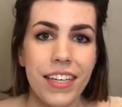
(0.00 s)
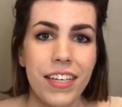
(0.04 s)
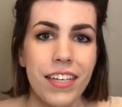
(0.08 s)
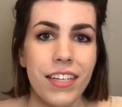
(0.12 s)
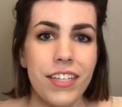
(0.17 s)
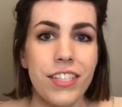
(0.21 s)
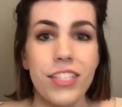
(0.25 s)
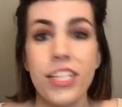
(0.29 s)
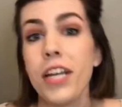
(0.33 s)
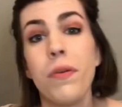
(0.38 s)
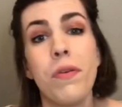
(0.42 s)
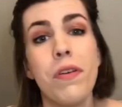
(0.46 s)

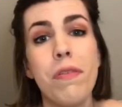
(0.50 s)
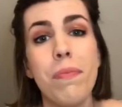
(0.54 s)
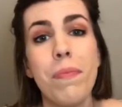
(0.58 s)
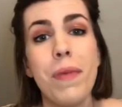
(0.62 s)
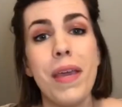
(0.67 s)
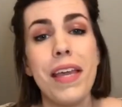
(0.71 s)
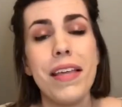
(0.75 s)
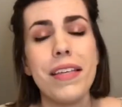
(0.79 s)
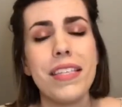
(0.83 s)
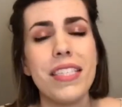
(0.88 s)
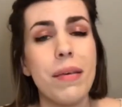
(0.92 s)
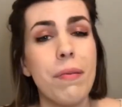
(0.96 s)
Share with
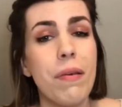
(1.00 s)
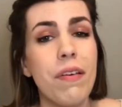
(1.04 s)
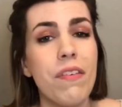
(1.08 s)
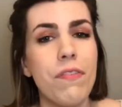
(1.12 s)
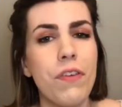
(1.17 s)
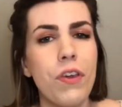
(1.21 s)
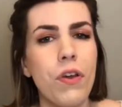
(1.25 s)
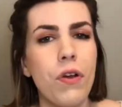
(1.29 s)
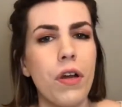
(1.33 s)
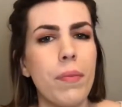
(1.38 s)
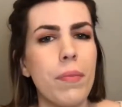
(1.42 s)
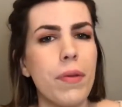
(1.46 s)
me some of
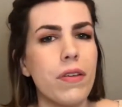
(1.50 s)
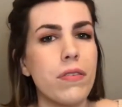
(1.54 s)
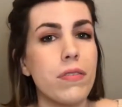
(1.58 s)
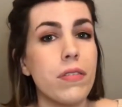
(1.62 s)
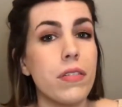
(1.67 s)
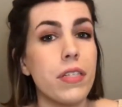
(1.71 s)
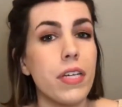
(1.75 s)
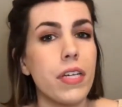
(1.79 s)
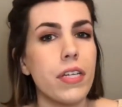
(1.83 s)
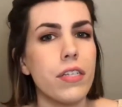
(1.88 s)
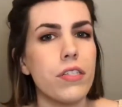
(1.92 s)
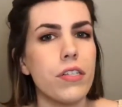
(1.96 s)
your
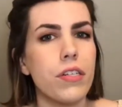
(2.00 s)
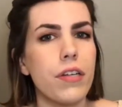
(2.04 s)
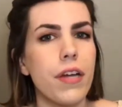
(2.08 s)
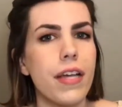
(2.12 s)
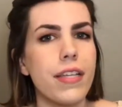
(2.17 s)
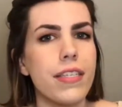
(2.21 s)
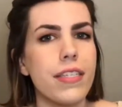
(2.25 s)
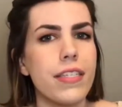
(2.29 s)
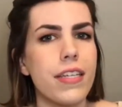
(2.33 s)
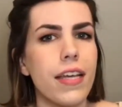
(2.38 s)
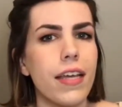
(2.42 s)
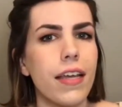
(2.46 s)
most
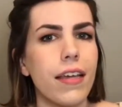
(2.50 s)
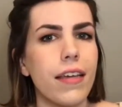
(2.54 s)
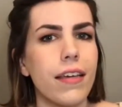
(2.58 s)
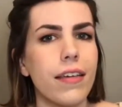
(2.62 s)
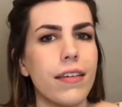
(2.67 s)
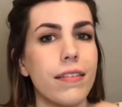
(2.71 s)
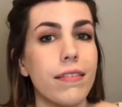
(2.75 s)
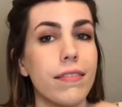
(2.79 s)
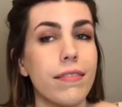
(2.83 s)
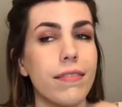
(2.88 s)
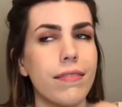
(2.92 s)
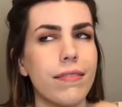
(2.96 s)

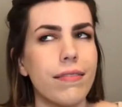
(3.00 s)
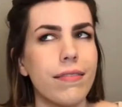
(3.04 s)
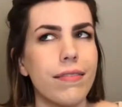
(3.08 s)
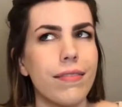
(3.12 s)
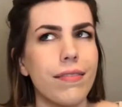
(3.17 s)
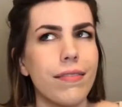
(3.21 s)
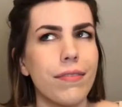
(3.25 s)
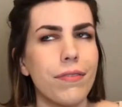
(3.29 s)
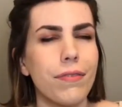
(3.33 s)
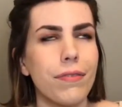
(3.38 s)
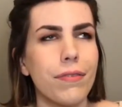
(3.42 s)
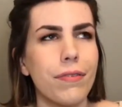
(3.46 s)
interesting
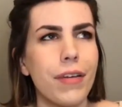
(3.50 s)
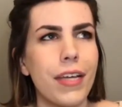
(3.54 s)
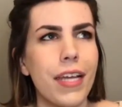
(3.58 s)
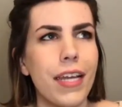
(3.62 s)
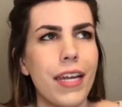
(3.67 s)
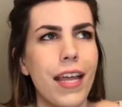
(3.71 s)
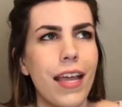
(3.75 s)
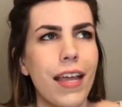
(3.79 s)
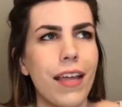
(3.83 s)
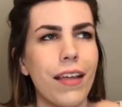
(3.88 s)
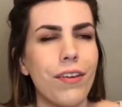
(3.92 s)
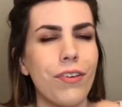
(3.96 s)

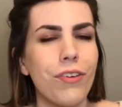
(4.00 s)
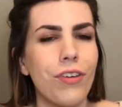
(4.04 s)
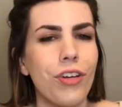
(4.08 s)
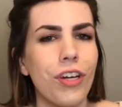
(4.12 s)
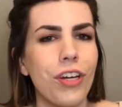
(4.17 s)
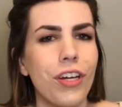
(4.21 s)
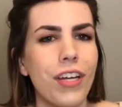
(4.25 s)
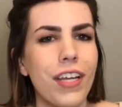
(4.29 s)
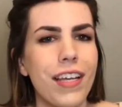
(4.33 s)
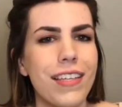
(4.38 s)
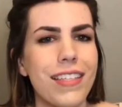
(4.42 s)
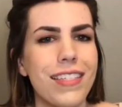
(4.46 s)
reading
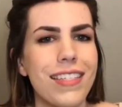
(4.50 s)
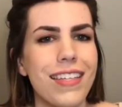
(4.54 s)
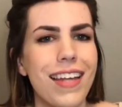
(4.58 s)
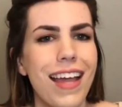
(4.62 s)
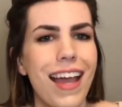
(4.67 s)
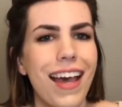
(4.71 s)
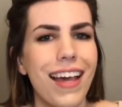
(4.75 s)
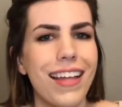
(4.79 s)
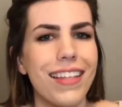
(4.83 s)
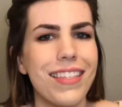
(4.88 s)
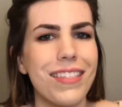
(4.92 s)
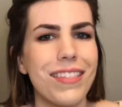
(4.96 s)
nerdy
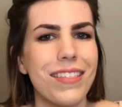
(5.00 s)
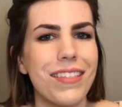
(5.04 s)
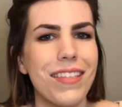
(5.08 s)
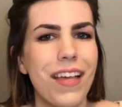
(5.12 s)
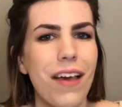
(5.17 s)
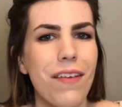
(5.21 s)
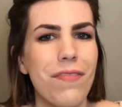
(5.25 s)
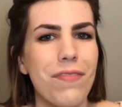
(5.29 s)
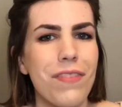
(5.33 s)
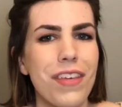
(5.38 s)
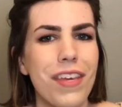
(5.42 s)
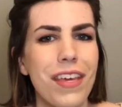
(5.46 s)
stats
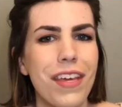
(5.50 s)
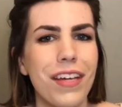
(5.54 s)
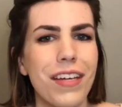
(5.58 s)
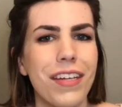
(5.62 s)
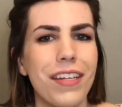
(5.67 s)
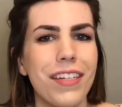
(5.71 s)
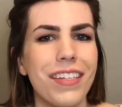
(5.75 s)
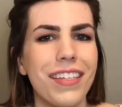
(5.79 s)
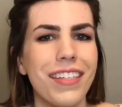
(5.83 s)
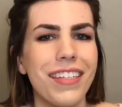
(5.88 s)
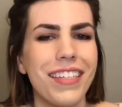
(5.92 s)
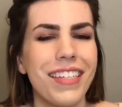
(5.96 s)
of the
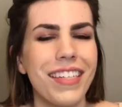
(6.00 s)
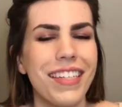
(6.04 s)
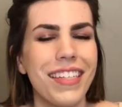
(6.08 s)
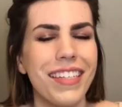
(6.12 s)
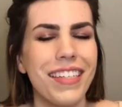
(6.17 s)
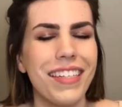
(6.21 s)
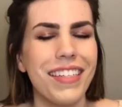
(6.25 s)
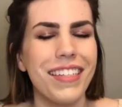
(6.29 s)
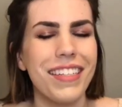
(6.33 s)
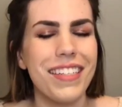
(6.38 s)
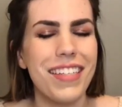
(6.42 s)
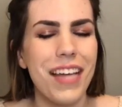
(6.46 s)
year
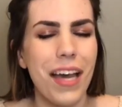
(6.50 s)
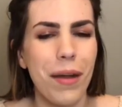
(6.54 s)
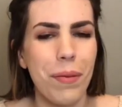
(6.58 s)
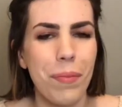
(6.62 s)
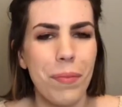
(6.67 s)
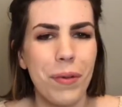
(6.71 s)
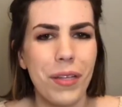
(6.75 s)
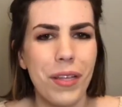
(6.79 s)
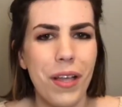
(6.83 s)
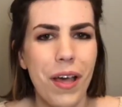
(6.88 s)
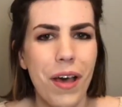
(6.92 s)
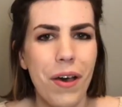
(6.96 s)
down
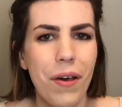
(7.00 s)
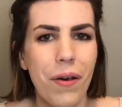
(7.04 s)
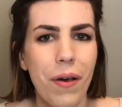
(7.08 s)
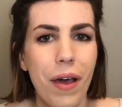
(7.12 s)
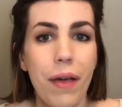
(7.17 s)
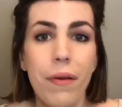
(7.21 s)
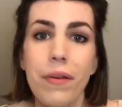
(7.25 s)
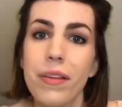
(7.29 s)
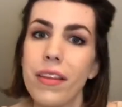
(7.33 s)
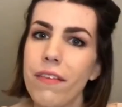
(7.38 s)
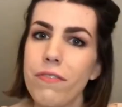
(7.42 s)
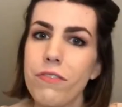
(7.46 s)
below.
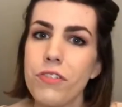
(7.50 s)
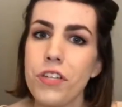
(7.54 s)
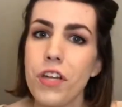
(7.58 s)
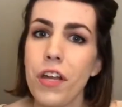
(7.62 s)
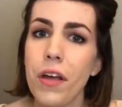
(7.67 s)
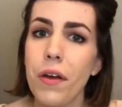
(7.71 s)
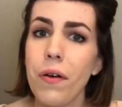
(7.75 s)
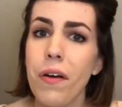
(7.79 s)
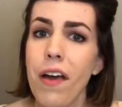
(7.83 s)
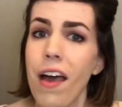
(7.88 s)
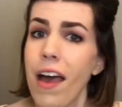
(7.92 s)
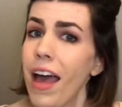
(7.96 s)
I would love to
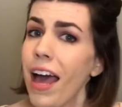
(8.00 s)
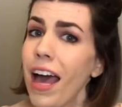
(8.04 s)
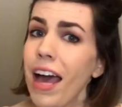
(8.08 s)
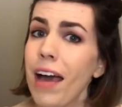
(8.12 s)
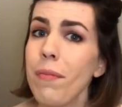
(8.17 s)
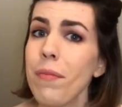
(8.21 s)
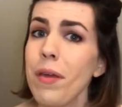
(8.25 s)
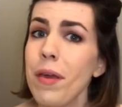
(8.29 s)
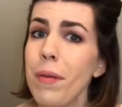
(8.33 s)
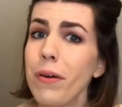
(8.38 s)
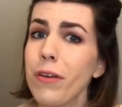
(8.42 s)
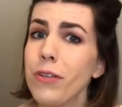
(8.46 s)
know how
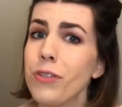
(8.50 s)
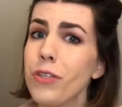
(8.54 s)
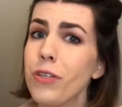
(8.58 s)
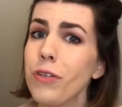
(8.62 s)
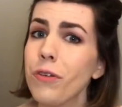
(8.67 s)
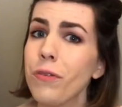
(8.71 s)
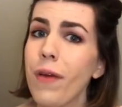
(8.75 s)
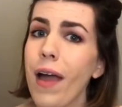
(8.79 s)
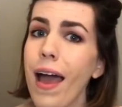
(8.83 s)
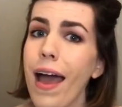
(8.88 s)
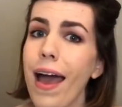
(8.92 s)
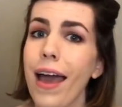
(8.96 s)
many books
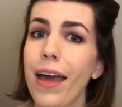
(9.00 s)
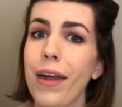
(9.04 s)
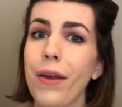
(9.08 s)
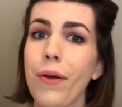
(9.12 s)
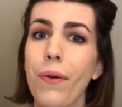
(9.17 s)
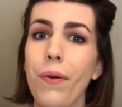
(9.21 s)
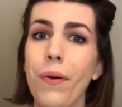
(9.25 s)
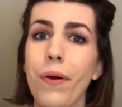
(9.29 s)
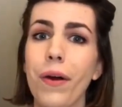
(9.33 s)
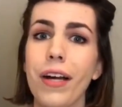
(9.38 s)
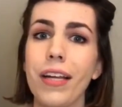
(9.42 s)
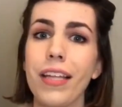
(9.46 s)
you read,
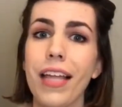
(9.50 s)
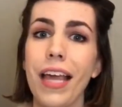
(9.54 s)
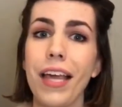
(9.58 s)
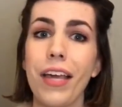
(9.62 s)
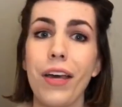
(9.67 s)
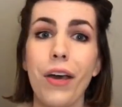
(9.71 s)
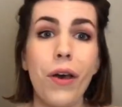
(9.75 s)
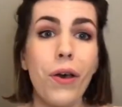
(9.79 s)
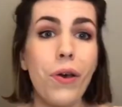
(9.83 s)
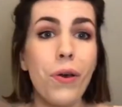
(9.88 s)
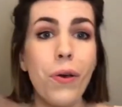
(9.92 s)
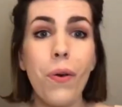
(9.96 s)
or
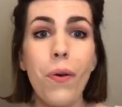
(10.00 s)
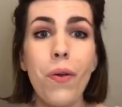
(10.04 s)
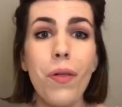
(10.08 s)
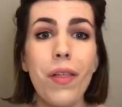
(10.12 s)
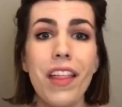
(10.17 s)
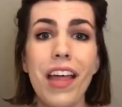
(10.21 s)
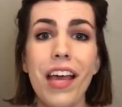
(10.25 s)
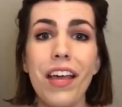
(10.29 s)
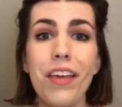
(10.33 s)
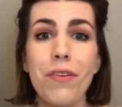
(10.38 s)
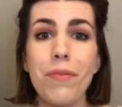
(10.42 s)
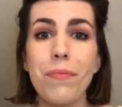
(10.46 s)
like a goal
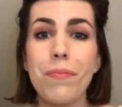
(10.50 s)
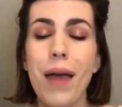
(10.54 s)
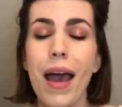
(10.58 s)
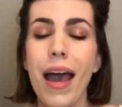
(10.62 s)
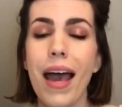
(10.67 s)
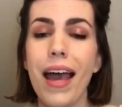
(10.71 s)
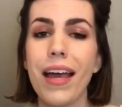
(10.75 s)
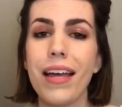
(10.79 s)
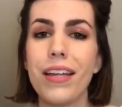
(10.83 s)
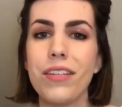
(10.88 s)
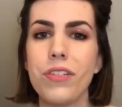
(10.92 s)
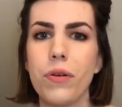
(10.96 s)
that you
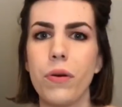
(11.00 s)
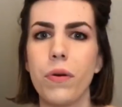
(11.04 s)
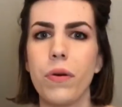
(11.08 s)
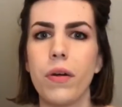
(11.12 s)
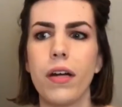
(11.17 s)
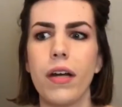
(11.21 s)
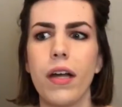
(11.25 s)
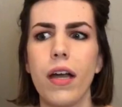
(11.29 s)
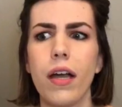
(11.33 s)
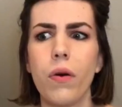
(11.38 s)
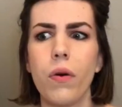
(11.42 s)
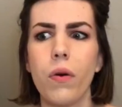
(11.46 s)
met,
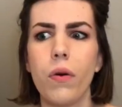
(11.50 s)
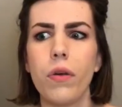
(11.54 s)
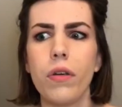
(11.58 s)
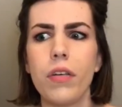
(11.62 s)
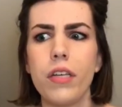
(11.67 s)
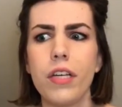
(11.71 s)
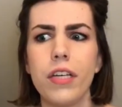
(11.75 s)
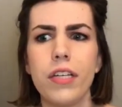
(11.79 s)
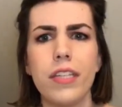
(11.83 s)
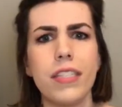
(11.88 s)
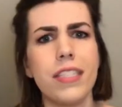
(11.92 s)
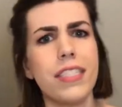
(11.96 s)
or a goal
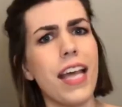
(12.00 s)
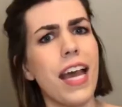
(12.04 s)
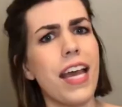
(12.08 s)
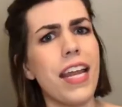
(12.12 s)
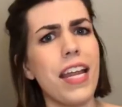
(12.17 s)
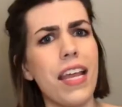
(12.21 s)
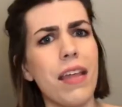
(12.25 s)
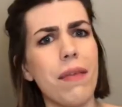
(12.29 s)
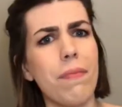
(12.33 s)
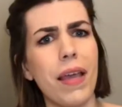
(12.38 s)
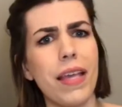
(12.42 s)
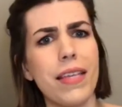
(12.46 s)
you're
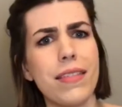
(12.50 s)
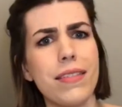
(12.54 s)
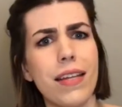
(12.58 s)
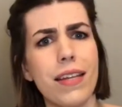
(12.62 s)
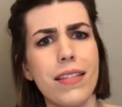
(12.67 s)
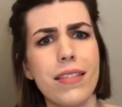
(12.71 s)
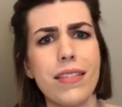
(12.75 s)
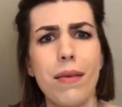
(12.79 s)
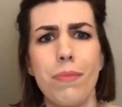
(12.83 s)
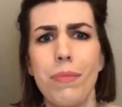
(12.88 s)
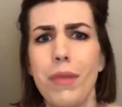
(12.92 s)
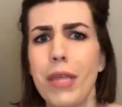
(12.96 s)
setting based
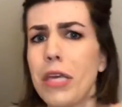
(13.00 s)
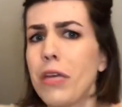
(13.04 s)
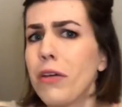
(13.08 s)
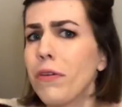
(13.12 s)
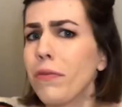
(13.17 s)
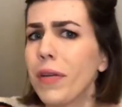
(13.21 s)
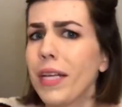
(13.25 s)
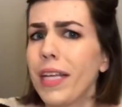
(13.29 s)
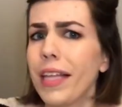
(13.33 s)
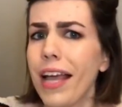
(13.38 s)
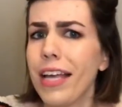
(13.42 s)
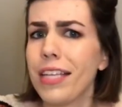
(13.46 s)
on something you
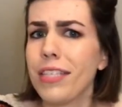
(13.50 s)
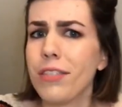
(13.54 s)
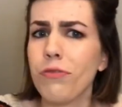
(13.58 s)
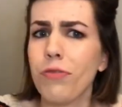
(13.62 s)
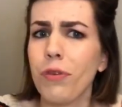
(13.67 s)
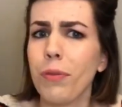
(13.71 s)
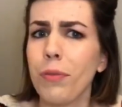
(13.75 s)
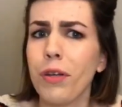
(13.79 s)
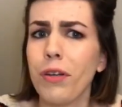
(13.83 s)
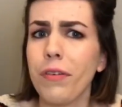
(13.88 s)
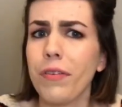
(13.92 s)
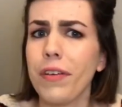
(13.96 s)
realized
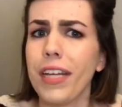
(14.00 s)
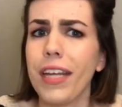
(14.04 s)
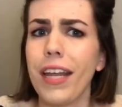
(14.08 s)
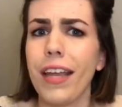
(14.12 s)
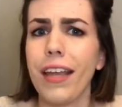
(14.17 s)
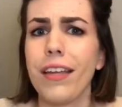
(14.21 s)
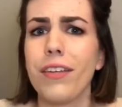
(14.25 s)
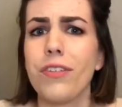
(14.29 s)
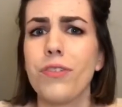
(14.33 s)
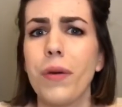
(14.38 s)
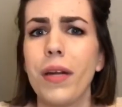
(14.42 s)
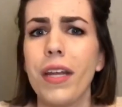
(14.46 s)
from your reading
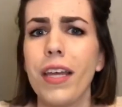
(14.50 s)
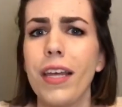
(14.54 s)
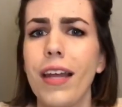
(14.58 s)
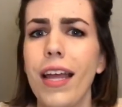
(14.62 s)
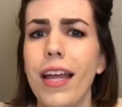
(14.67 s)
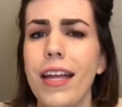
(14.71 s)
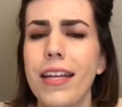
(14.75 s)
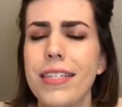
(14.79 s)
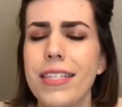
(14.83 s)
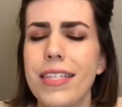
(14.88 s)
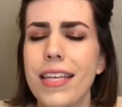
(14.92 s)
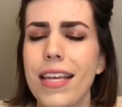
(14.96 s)
in
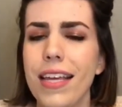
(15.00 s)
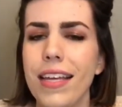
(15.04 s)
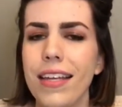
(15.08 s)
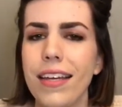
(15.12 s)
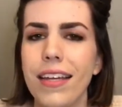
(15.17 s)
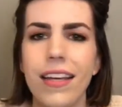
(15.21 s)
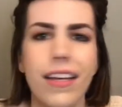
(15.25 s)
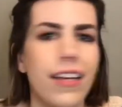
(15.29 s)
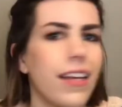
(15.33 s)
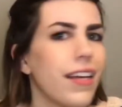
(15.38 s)
2019.